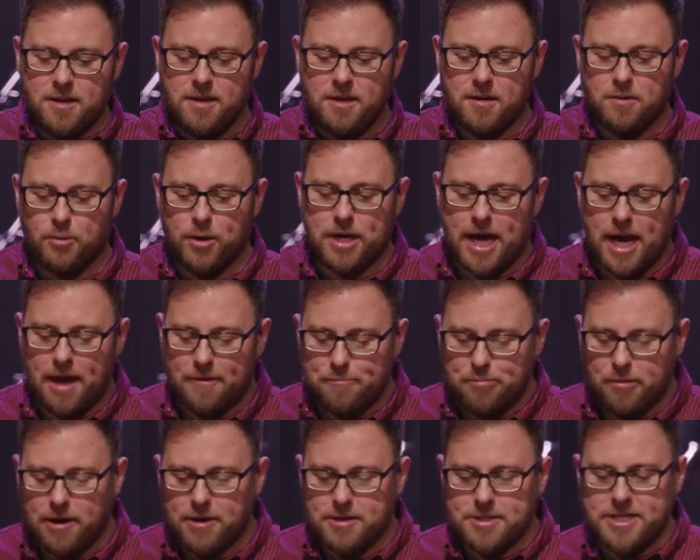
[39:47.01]
We're going to have
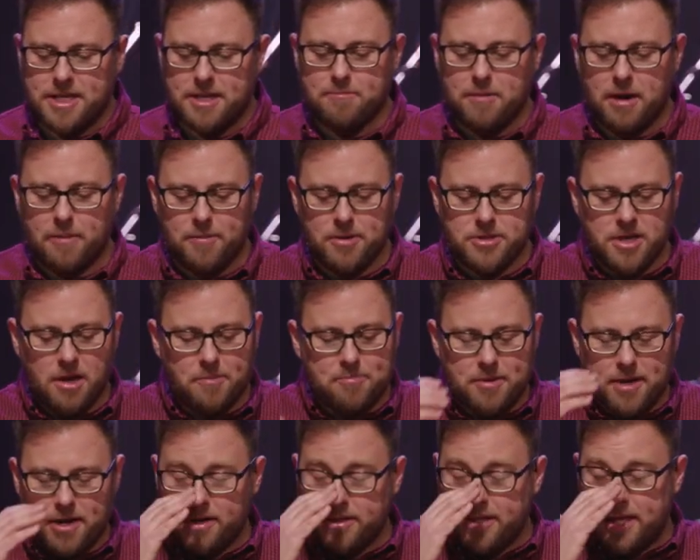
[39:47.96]
prayer team members up
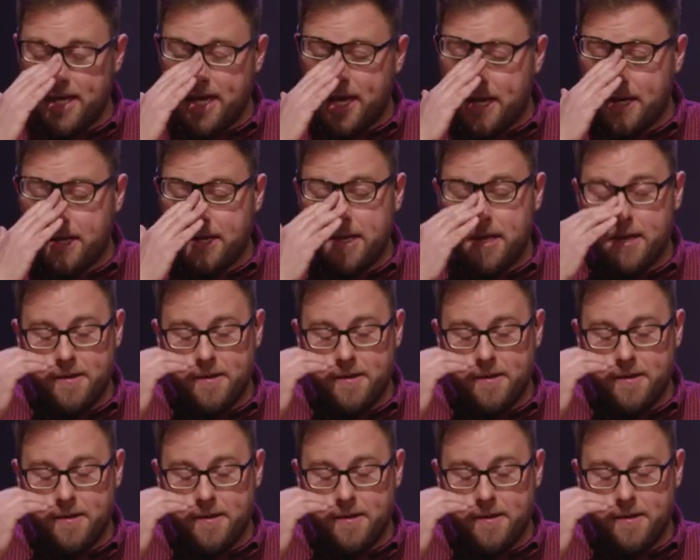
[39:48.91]
here at the end